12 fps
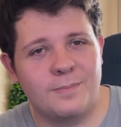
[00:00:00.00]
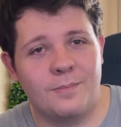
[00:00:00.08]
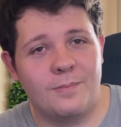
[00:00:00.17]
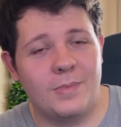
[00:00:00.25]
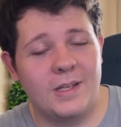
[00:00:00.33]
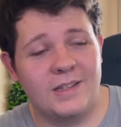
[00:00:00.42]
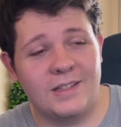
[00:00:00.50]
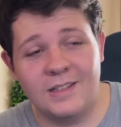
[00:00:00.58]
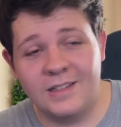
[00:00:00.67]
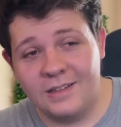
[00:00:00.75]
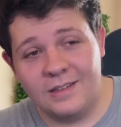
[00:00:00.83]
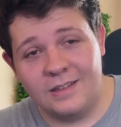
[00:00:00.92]
but
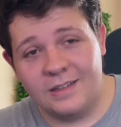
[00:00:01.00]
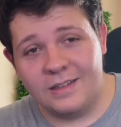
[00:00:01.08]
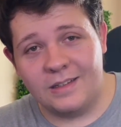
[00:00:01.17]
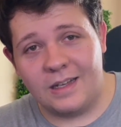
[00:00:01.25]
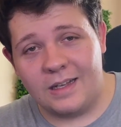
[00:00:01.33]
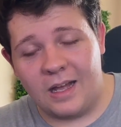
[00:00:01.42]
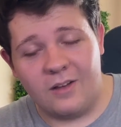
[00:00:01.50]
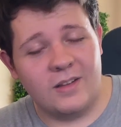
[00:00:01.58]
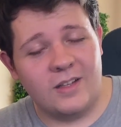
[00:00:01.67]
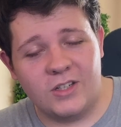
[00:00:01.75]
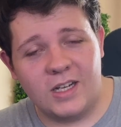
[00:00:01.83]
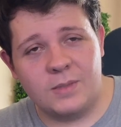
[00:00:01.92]
I'll let you
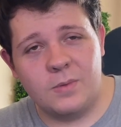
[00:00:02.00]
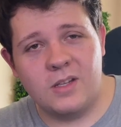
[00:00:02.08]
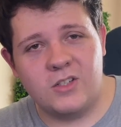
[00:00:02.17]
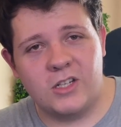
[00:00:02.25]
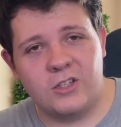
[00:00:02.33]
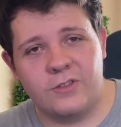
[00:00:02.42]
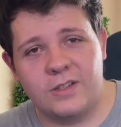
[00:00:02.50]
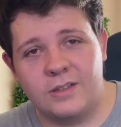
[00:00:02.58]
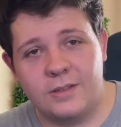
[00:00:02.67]
guys be the judge of it.